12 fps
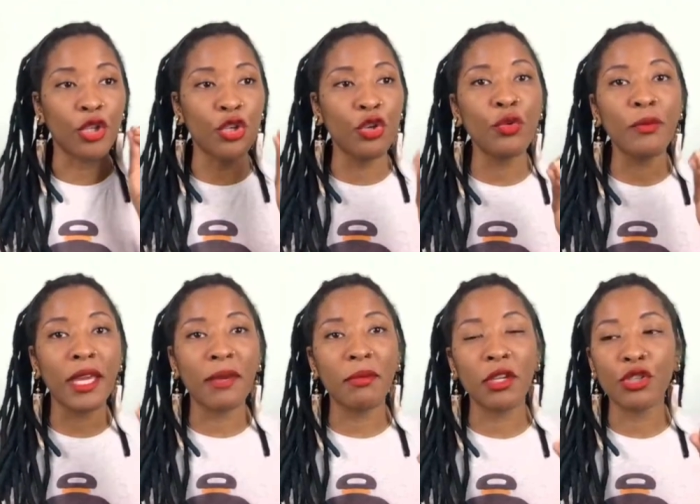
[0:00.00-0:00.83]
you
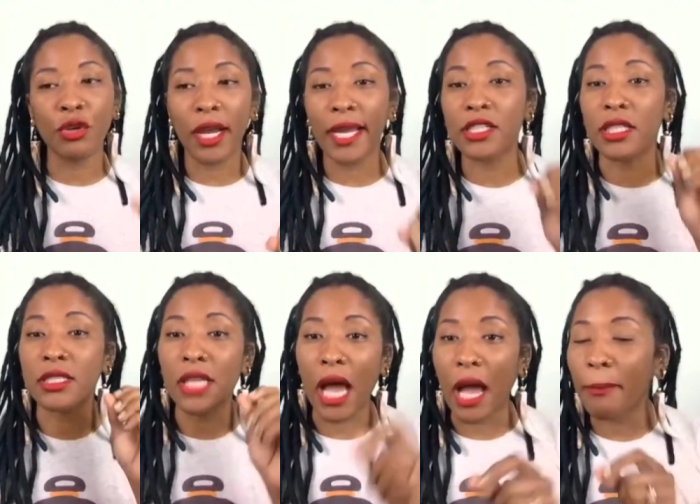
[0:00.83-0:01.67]
may be trying to
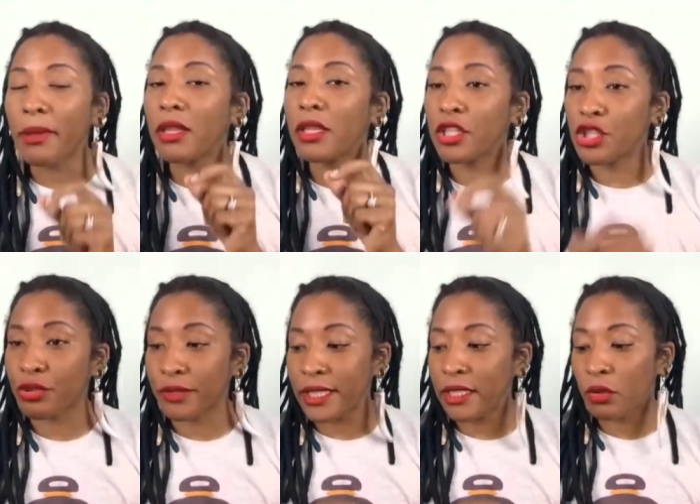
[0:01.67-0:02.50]
topically
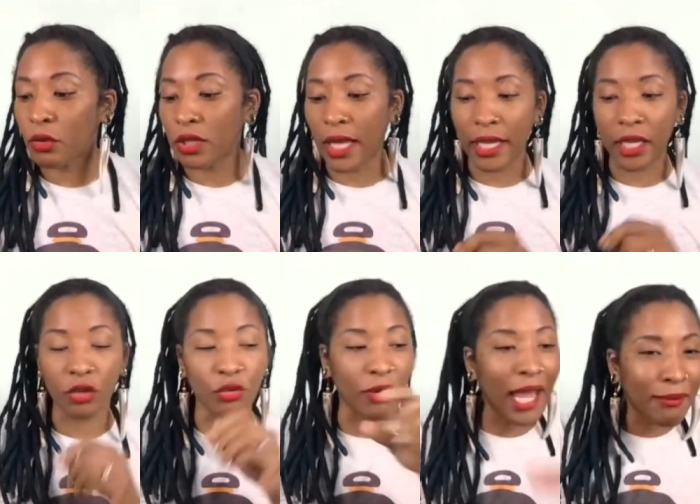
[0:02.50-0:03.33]
treat or like
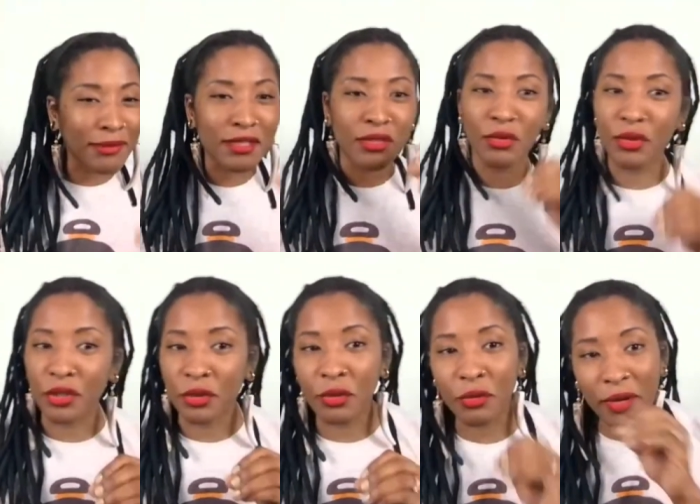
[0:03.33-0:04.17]
grab this
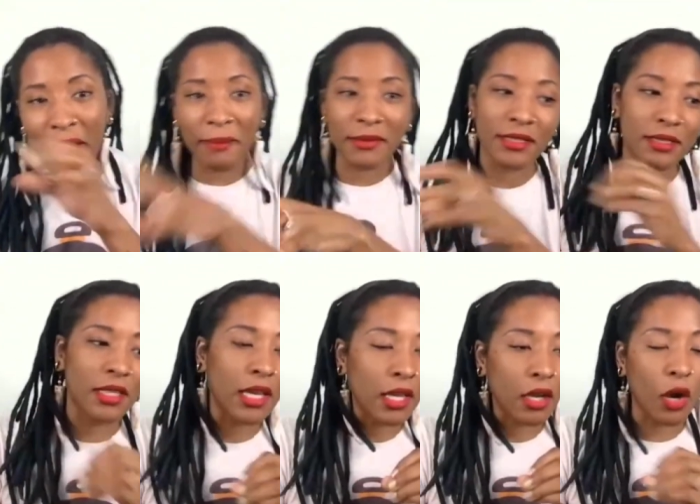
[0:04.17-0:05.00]
oil, grab this
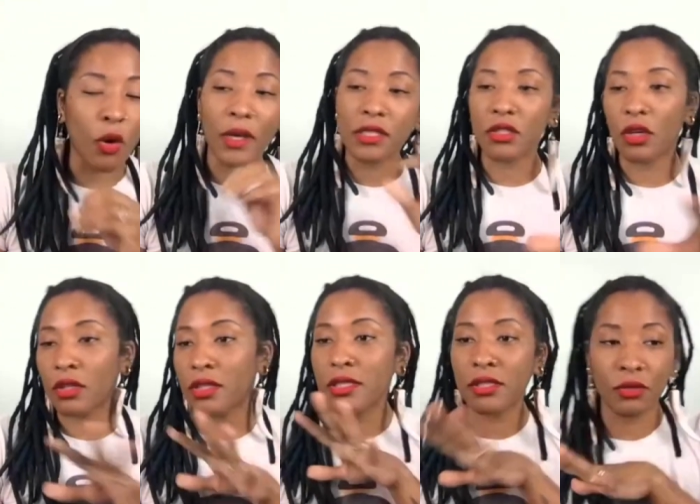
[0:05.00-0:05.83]
thing. Oh, I
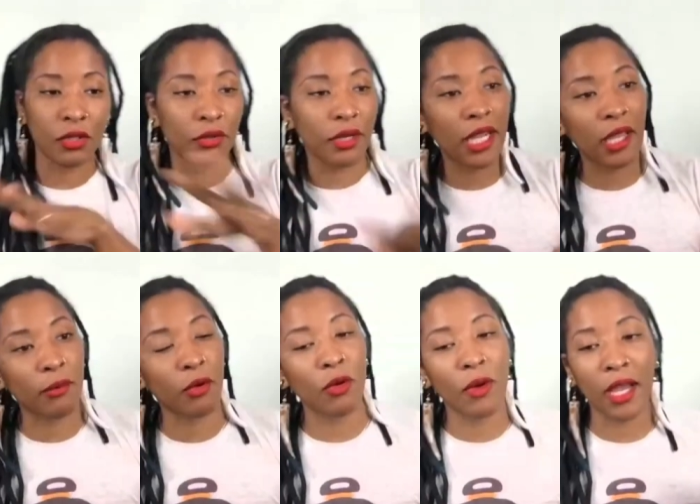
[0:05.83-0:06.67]
saw this on the
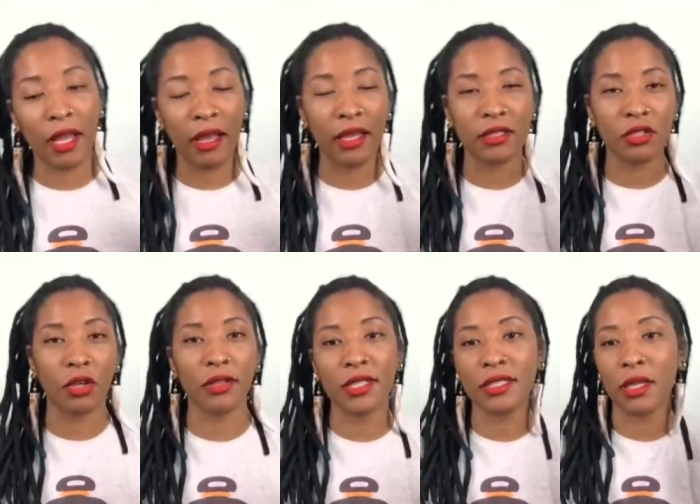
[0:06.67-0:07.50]
gram. Oh, I, I
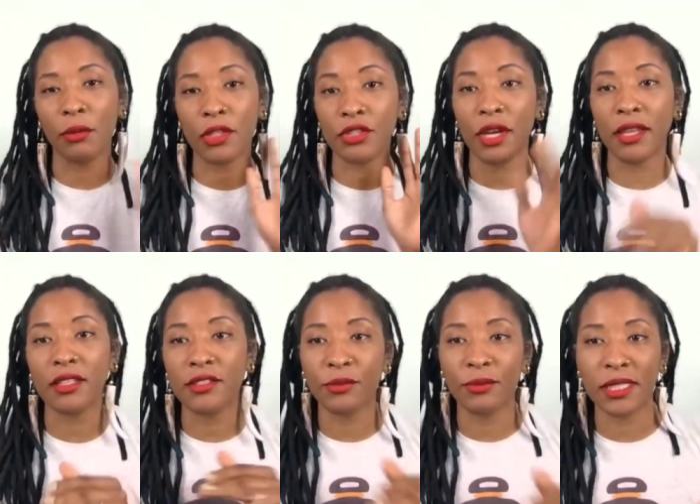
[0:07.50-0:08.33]
saw this. I want to try
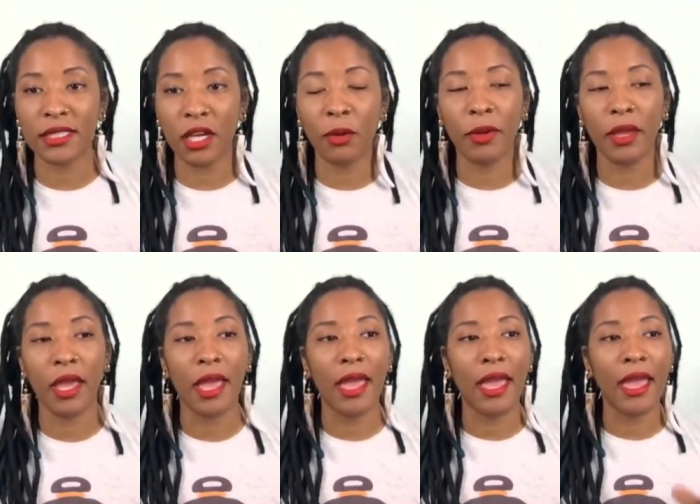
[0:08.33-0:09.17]
this for my scalp.
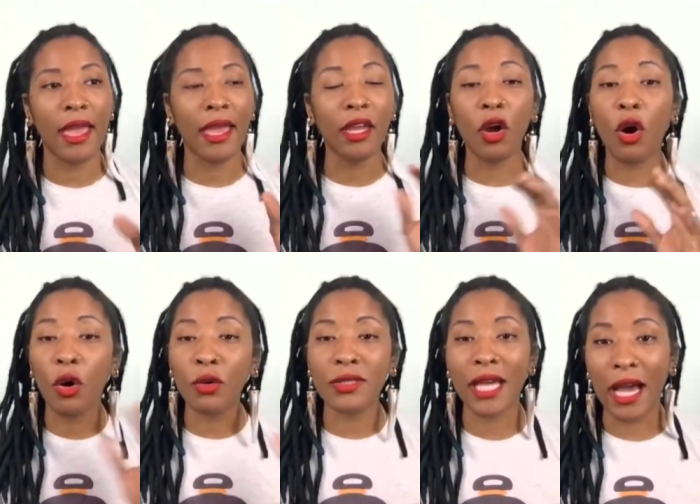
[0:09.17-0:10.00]
And
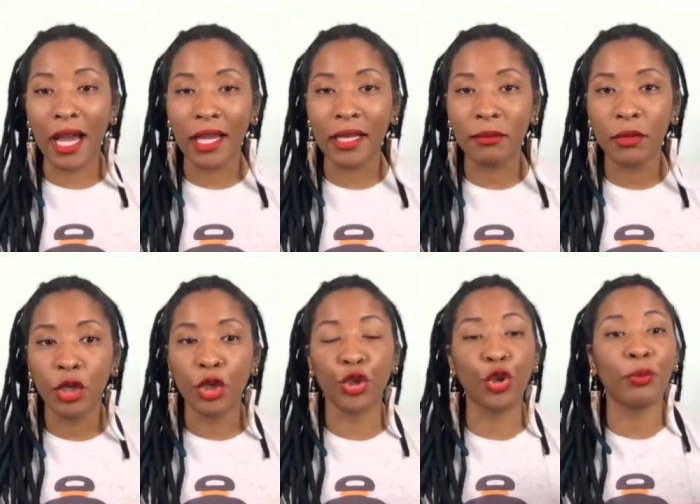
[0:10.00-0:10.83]
whole time,
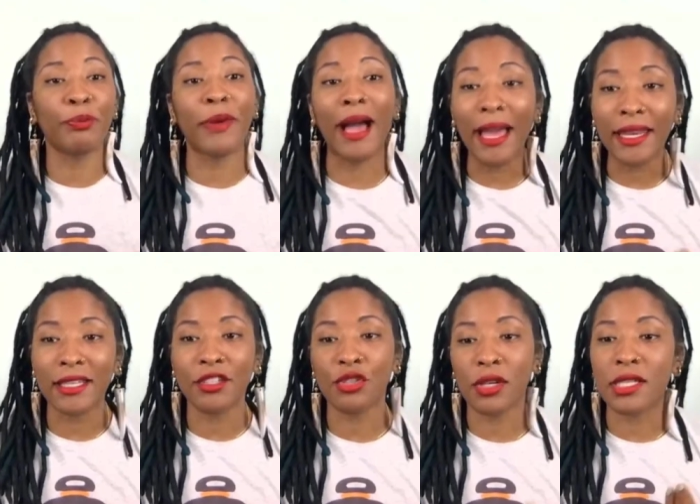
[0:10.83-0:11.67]
your
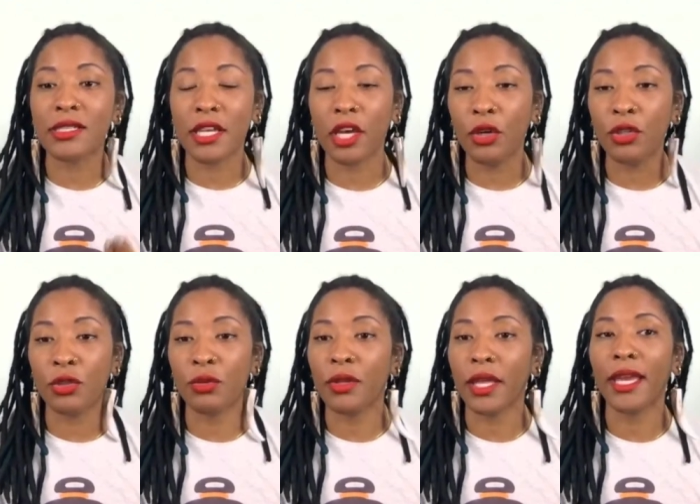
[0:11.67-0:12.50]
body is trying to tell
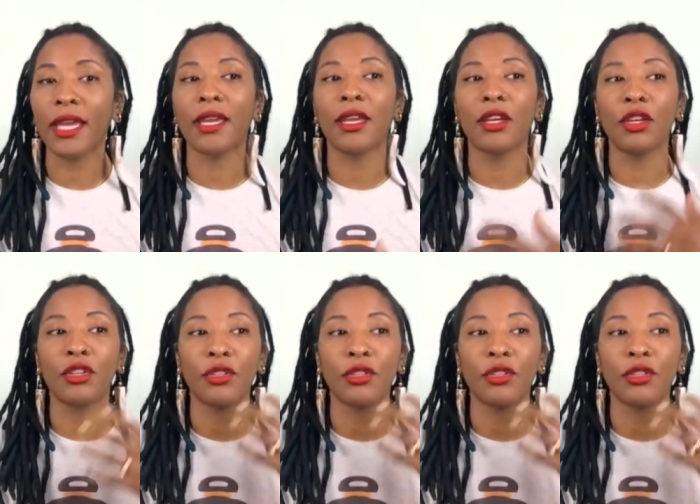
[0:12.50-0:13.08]
you, like,